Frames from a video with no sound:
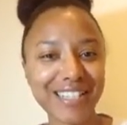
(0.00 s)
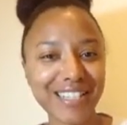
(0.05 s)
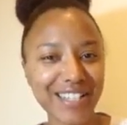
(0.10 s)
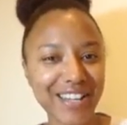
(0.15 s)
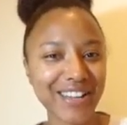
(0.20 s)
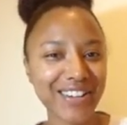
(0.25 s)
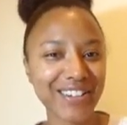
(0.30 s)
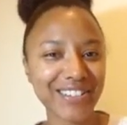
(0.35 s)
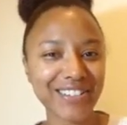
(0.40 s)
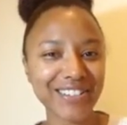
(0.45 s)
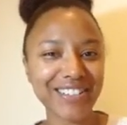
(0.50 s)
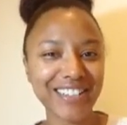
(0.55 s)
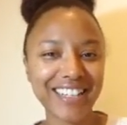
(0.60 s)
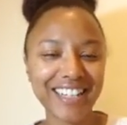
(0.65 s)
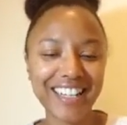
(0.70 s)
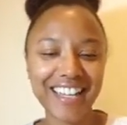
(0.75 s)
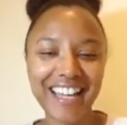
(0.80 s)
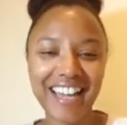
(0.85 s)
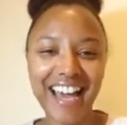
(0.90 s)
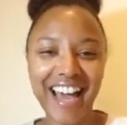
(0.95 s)
So
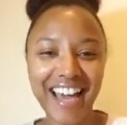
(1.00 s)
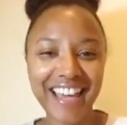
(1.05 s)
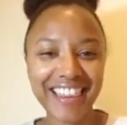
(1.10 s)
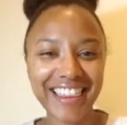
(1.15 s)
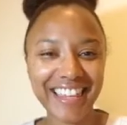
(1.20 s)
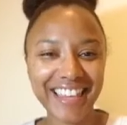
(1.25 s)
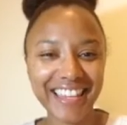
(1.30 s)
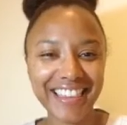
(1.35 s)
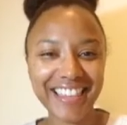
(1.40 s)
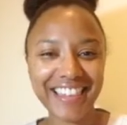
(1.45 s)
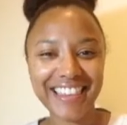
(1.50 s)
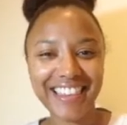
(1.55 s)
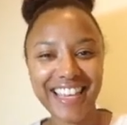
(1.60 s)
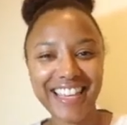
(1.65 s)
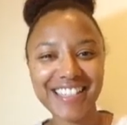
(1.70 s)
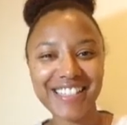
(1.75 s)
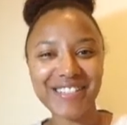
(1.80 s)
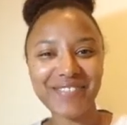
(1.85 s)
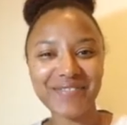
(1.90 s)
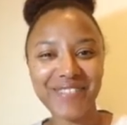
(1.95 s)
I think
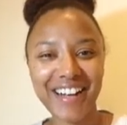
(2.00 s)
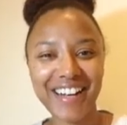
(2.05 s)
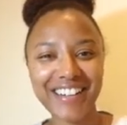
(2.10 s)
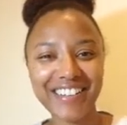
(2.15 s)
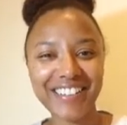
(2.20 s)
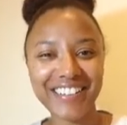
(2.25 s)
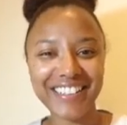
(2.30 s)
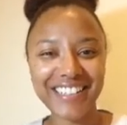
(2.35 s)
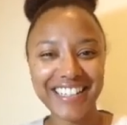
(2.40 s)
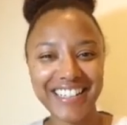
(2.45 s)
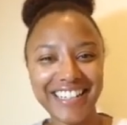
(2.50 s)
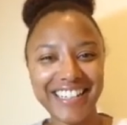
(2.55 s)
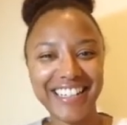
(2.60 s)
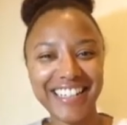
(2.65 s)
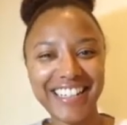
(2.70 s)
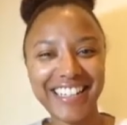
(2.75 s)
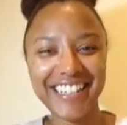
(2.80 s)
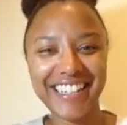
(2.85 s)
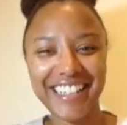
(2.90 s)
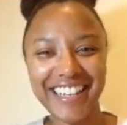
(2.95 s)
that's about
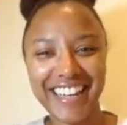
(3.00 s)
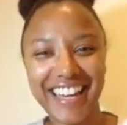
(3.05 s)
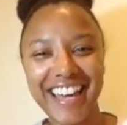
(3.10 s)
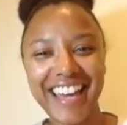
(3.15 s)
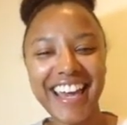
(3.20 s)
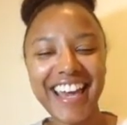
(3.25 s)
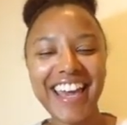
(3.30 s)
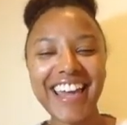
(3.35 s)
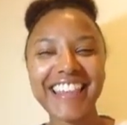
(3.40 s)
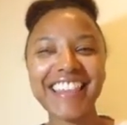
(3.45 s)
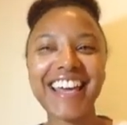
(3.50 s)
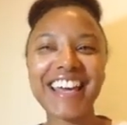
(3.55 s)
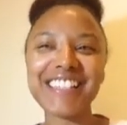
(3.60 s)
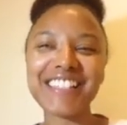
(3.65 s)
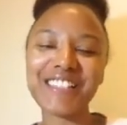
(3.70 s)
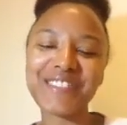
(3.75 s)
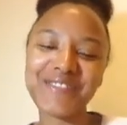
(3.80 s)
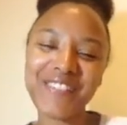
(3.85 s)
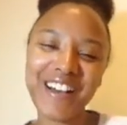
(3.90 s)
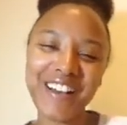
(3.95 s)

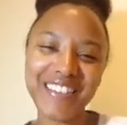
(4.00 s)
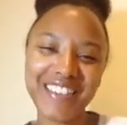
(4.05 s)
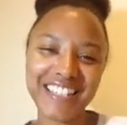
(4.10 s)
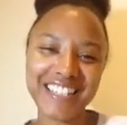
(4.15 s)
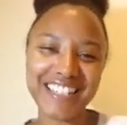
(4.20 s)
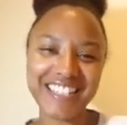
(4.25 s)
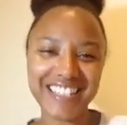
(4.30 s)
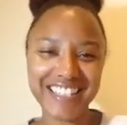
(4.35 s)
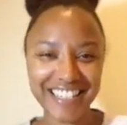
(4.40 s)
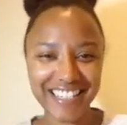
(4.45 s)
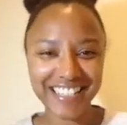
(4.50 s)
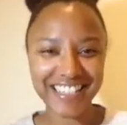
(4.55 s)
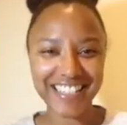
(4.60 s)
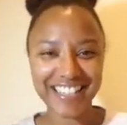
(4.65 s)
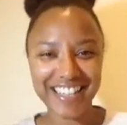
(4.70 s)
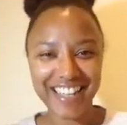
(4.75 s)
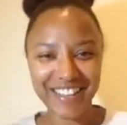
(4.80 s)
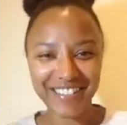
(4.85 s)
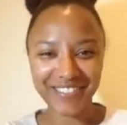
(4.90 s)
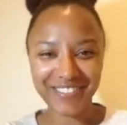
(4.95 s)
that's about the
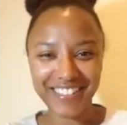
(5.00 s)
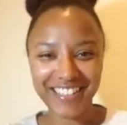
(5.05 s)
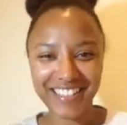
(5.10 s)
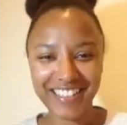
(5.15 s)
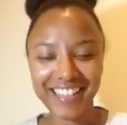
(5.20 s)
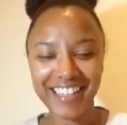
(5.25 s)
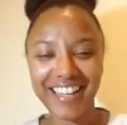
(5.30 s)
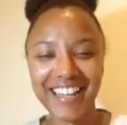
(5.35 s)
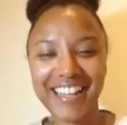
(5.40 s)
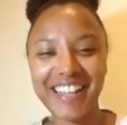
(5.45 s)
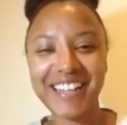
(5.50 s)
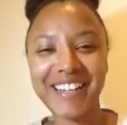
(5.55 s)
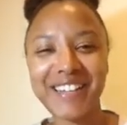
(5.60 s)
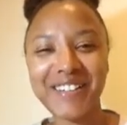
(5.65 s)
gist of it.